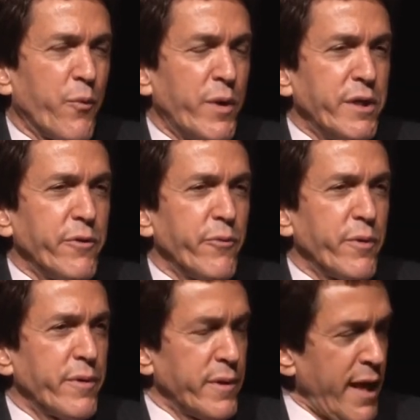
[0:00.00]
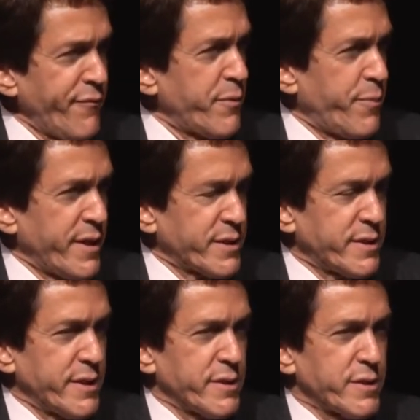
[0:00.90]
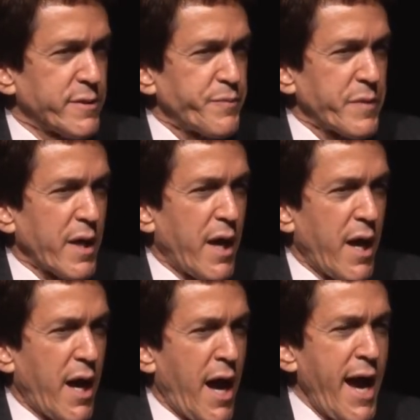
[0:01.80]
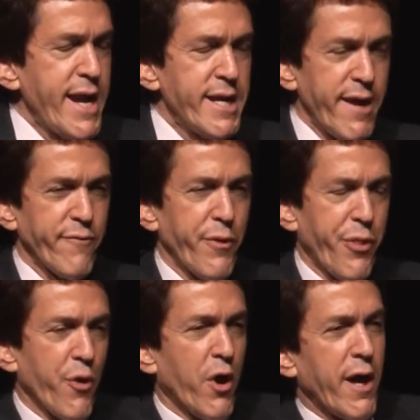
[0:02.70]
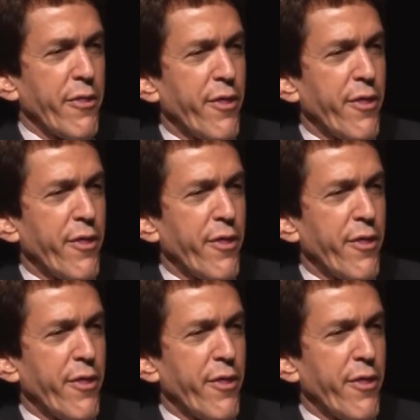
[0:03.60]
you left the Pistons, I never thought